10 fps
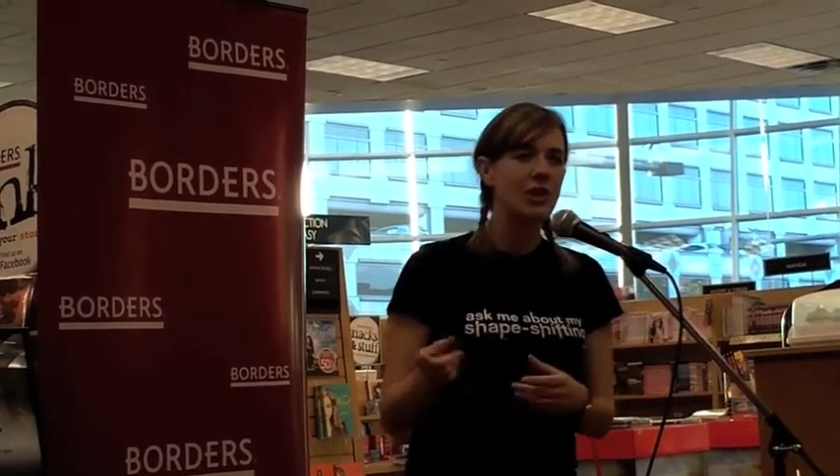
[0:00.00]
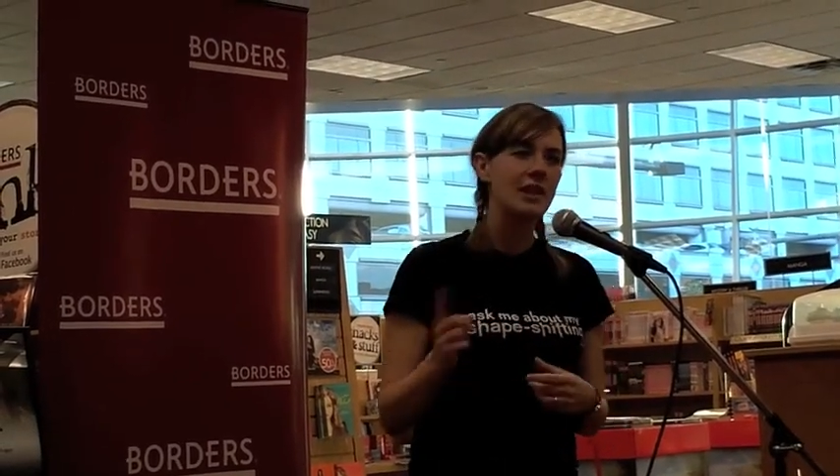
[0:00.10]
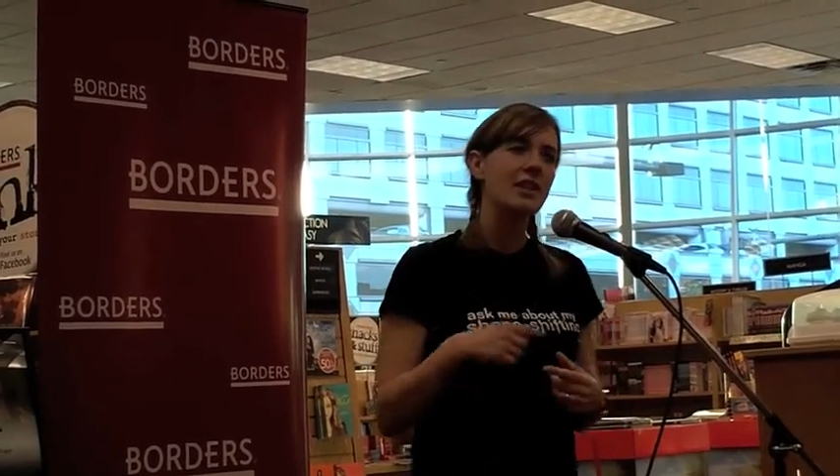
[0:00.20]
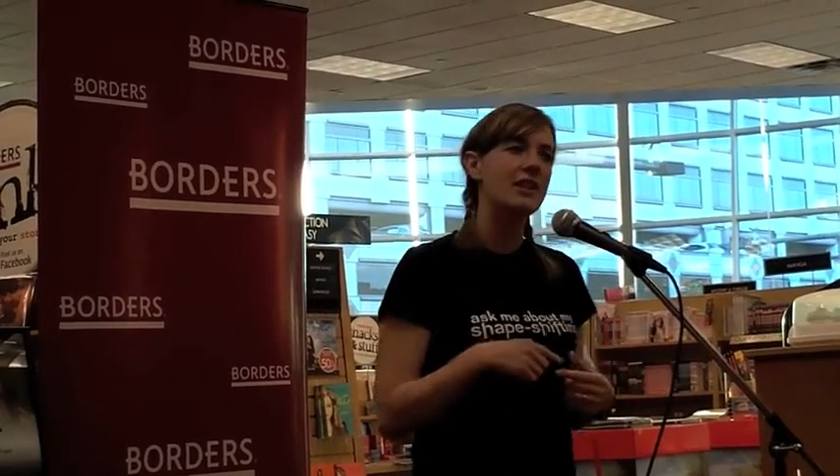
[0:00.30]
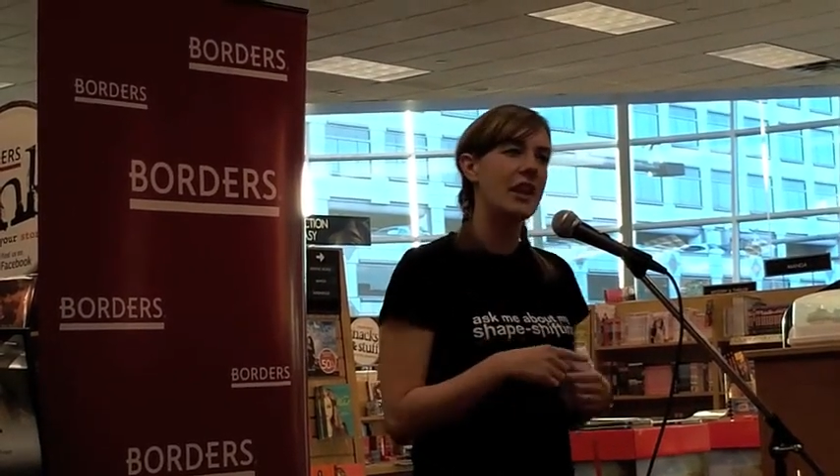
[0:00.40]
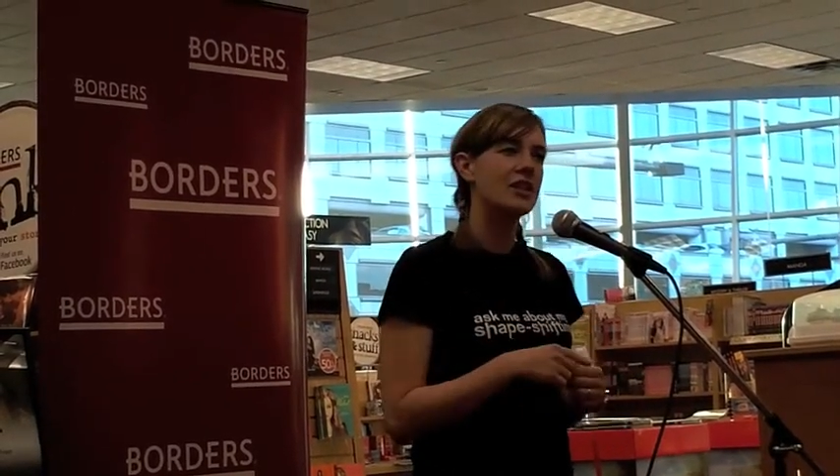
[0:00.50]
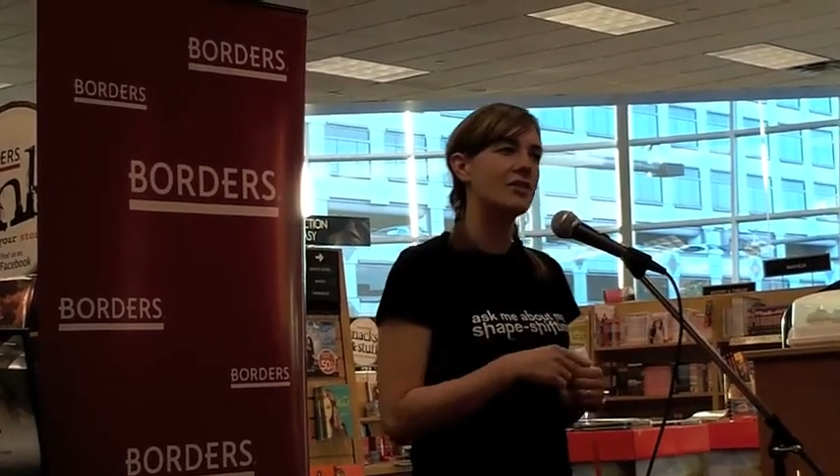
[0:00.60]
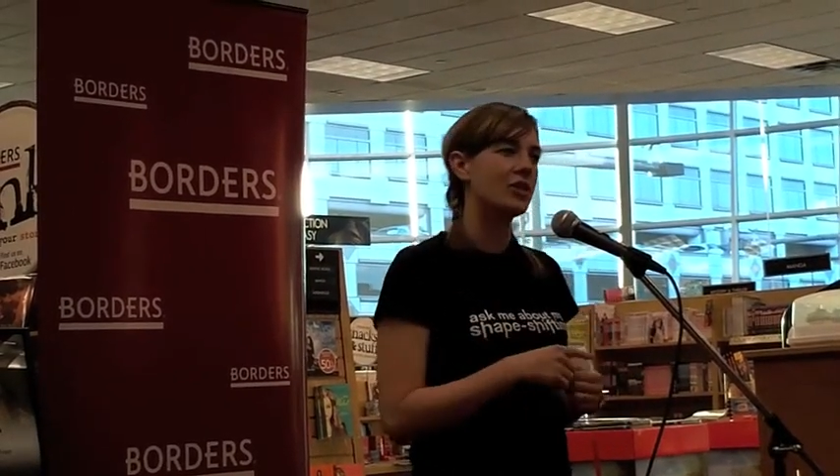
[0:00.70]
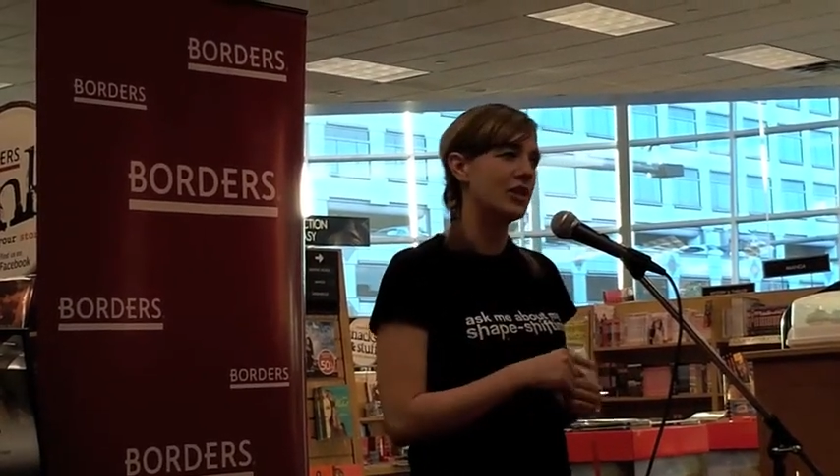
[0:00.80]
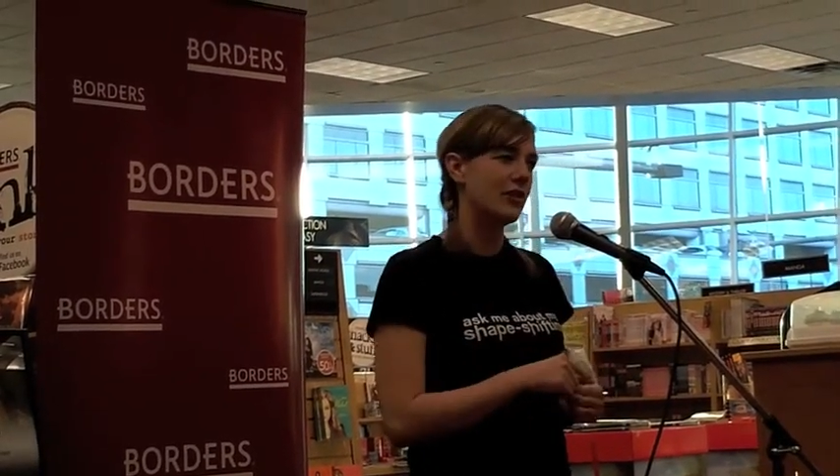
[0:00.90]
you'd think they'd
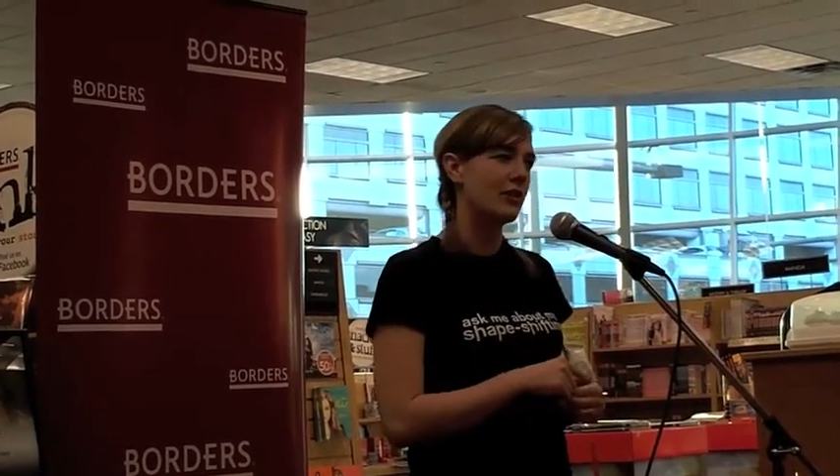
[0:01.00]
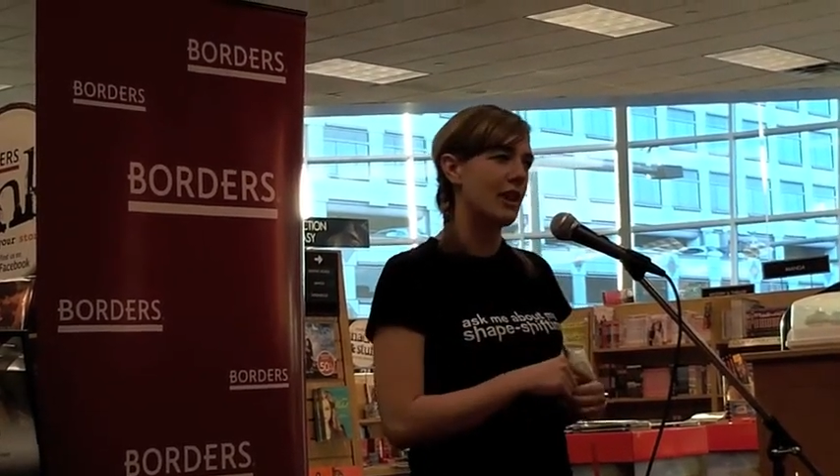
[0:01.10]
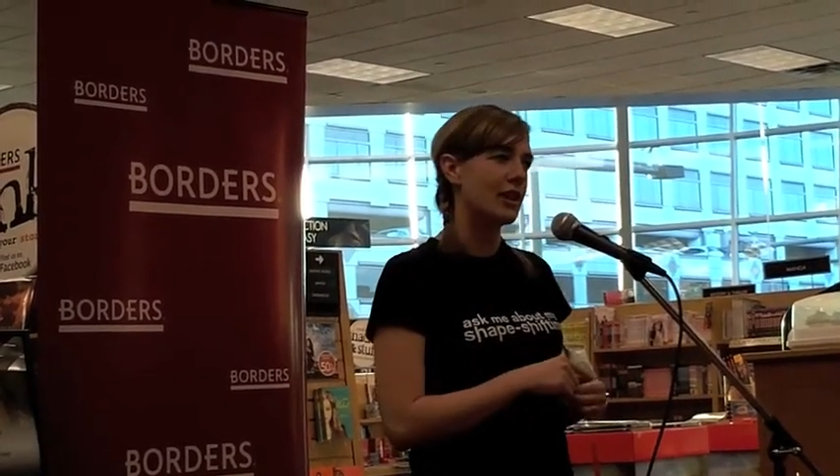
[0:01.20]
ask for Shiver,